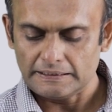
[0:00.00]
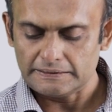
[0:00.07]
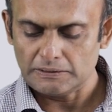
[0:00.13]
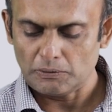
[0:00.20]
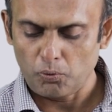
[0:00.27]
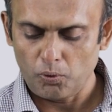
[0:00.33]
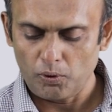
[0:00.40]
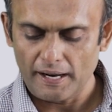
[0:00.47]

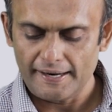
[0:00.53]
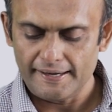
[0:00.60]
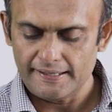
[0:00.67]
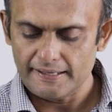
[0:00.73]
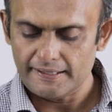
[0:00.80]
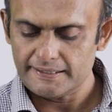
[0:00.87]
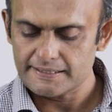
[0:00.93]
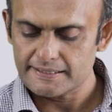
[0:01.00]
The whole
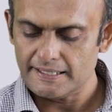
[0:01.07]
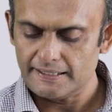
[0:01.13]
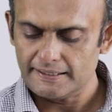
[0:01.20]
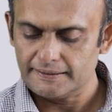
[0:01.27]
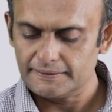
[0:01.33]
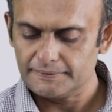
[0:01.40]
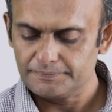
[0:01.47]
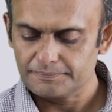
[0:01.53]
idea is that
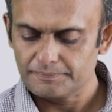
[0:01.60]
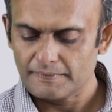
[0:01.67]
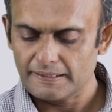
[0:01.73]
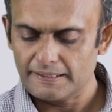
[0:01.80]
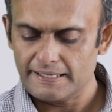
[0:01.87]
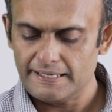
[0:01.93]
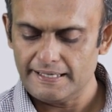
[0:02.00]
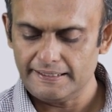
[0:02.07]

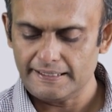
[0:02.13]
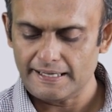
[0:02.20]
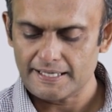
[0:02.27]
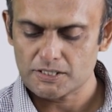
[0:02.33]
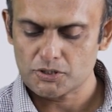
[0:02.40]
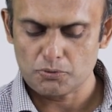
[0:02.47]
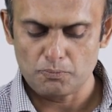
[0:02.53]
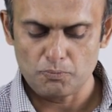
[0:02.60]
the heat
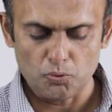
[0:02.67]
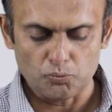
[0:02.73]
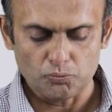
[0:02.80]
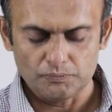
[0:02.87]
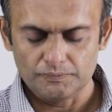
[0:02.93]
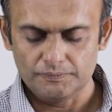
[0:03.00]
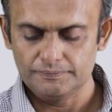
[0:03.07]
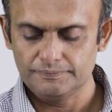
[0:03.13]
has to move
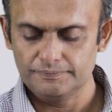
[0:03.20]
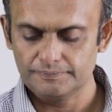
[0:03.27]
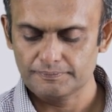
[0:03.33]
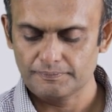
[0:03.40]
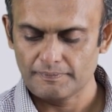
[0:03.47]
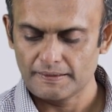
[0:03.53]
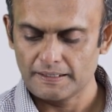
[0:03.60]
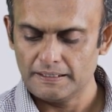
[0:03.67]

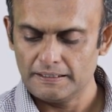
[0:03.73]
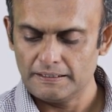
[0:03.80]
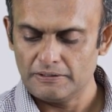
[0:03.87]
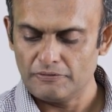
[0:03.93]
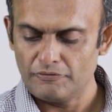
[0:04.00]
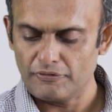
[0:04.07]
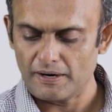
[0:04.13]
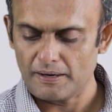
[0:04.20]

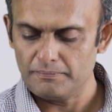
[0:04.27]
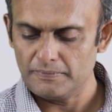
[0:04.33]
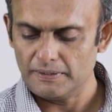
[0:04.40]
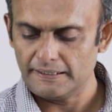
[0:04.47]
from